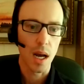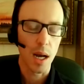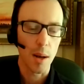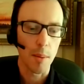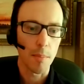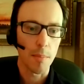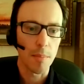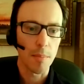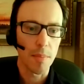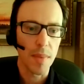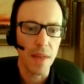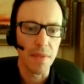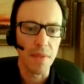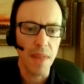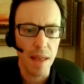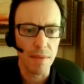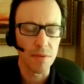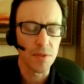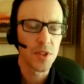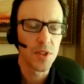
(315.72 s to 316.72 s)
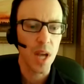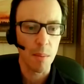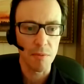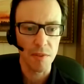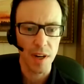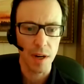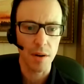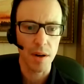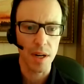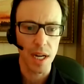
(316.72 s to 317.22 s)
and then
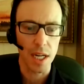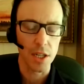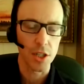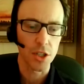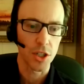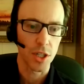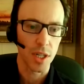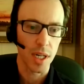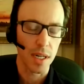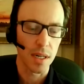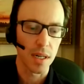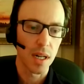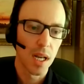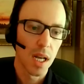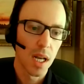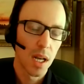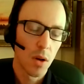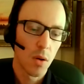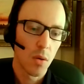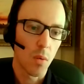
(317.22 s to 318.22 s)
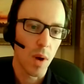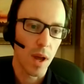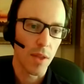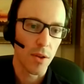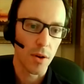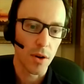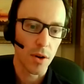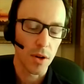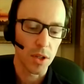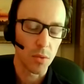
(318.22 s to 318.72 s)
some variation,
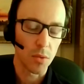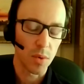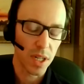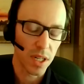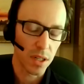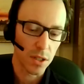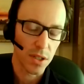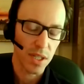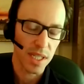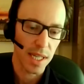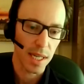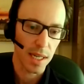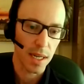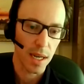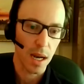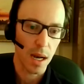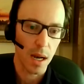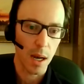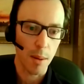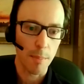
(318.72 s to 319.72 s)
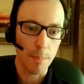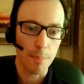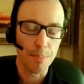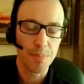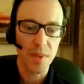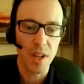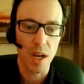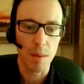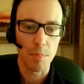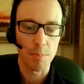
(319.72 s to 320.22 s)
whether we're using
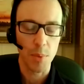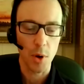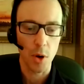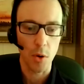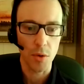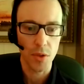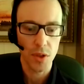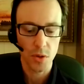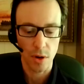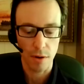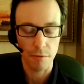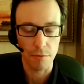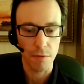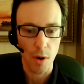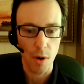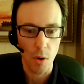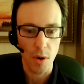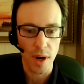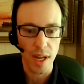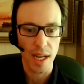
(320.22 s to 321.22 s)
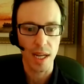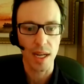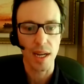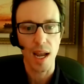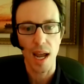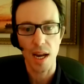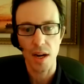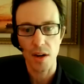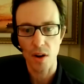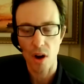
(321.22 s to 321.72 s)
both sort of
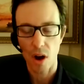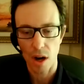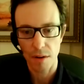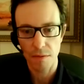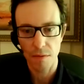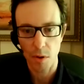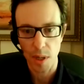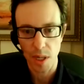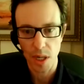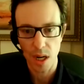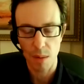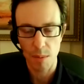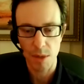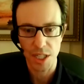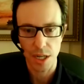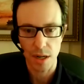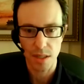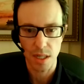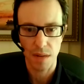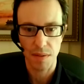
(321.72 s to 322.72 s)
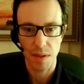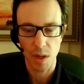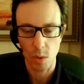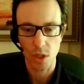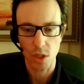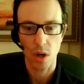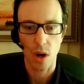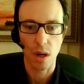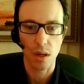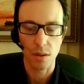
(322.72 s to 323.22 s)
voting and non-voting common shares. And
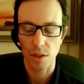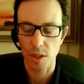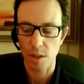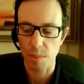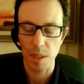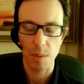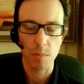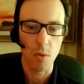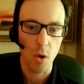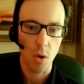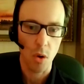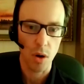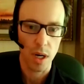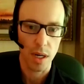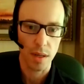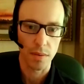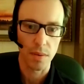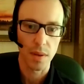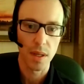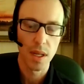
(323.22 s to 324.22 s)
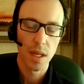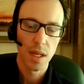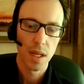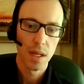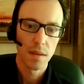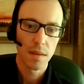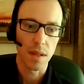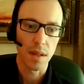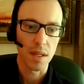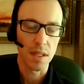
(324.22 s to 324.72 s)
I think we'll talk a little bit more in
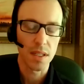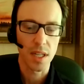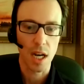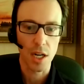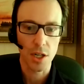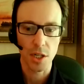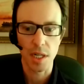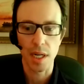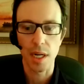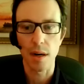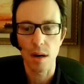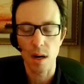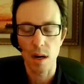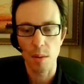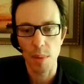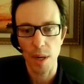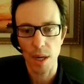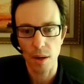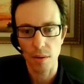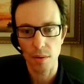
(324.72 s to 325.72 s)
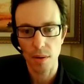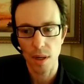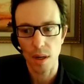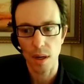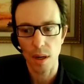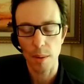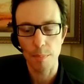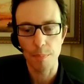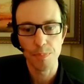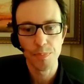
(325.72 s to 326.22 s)
the discussion here
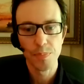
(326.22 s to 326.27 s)
about